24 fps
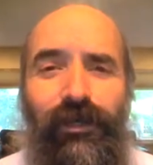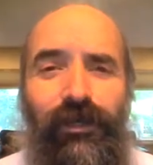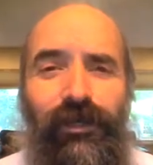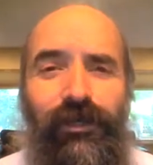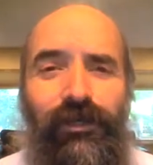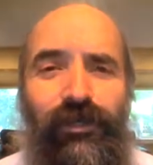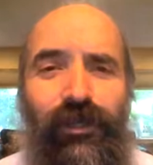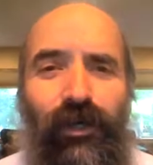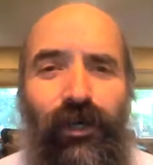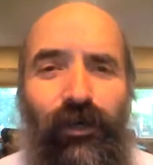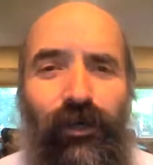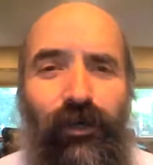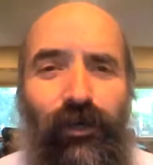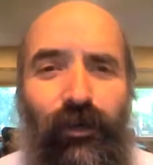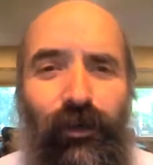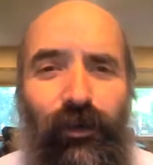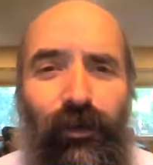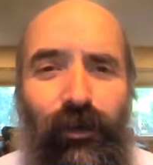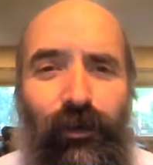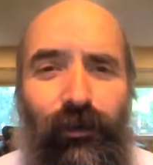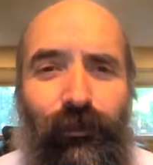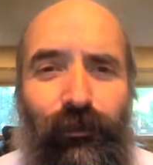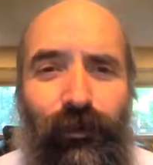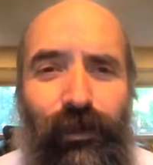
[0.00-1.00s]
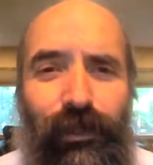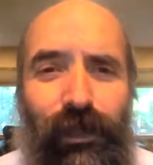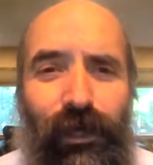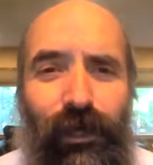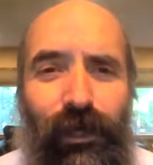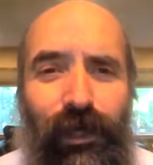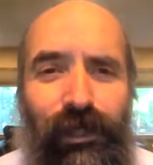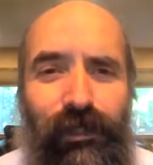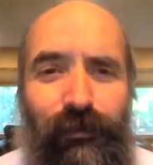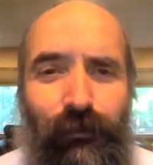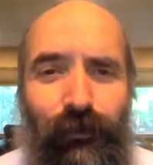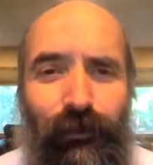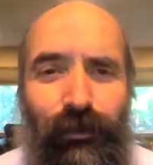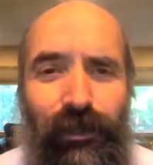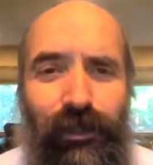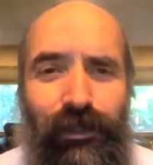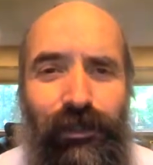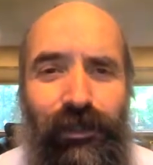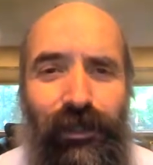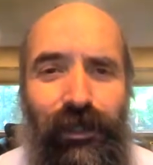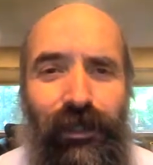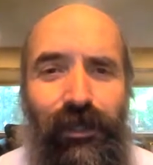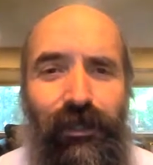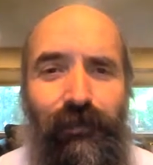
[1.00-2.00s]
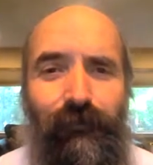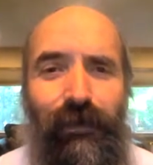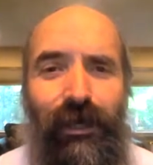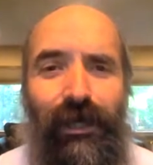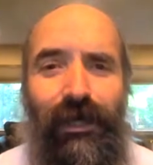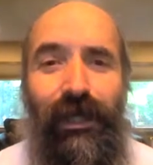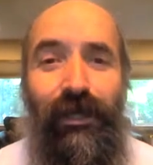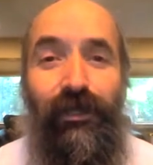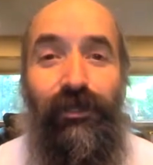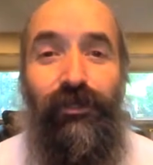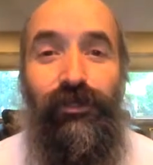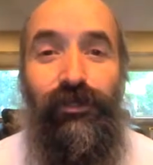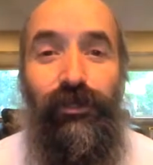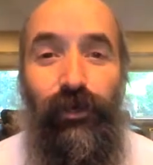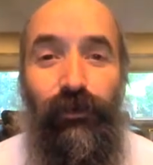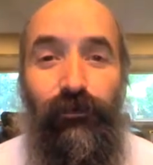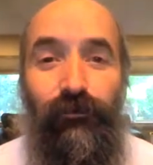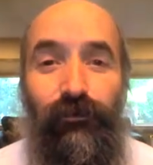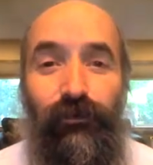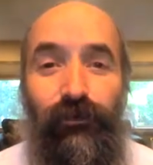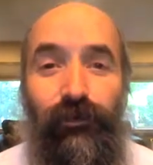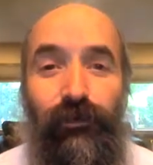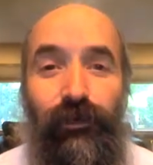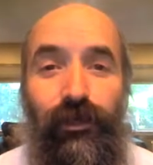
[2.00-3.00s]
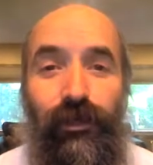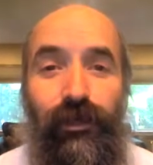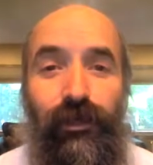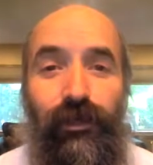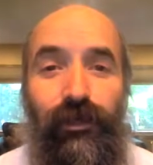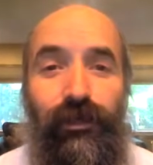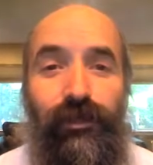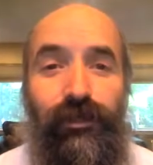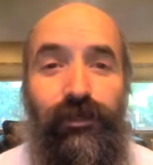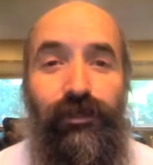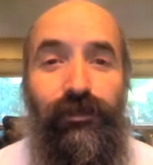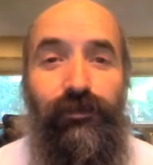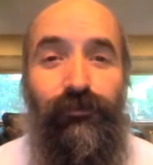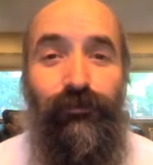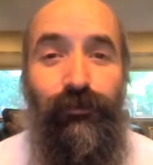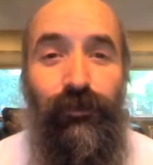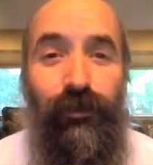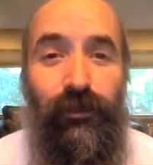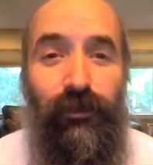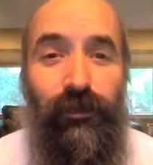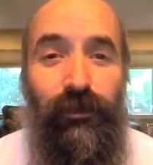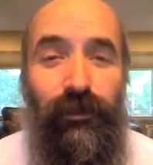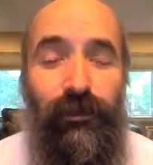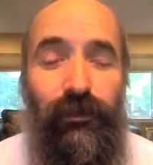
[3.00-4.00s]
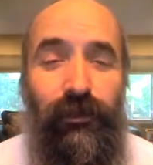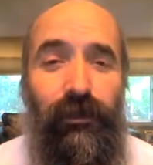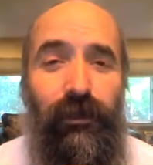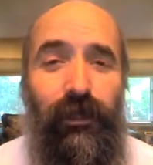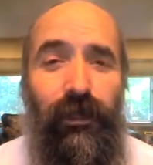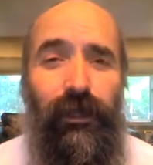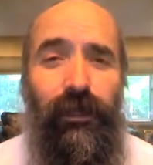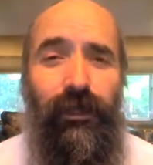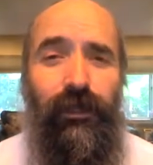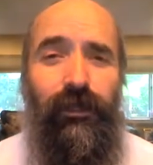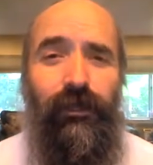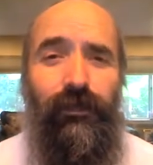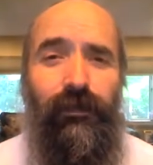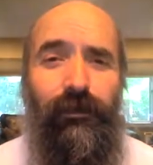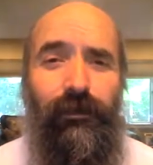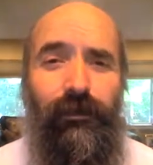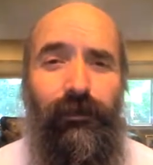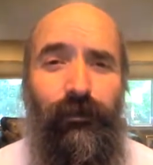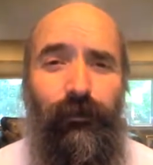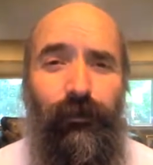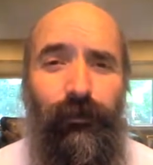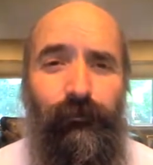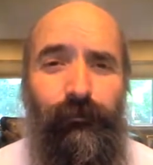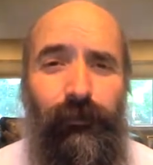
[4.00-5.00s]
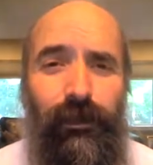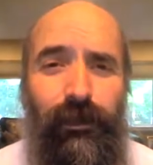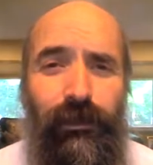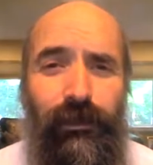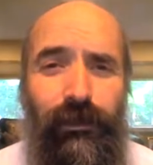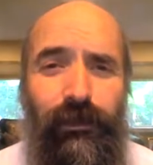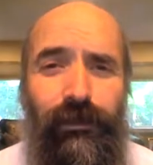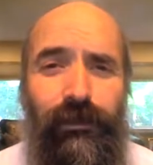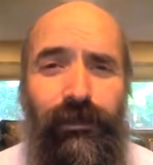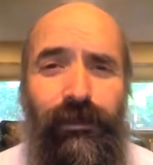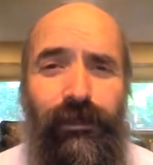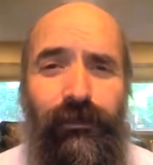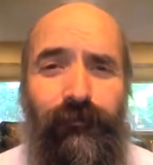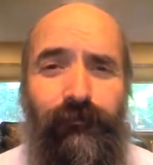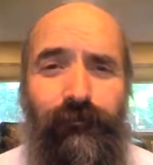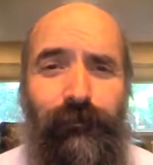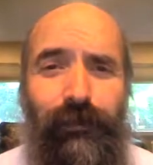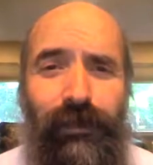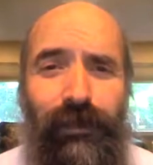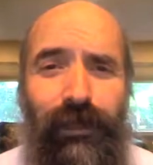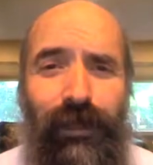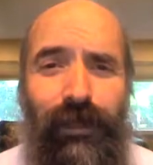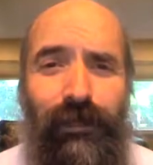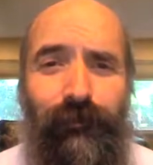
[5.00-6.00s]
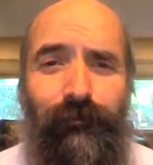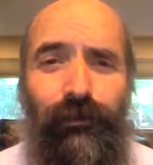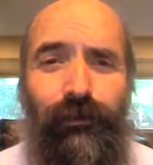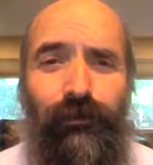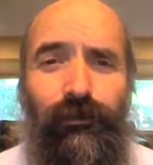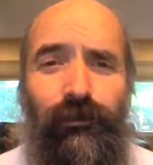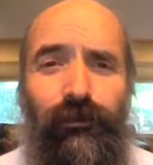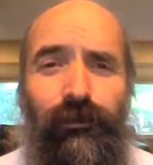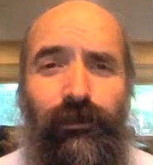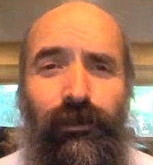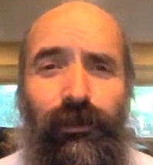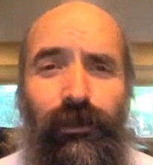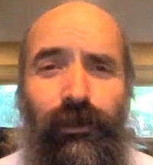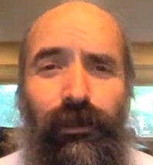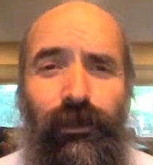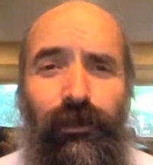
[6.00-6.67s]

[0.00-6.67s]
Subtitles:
So I spoke yesterday about how the Shofar is really a means of being able,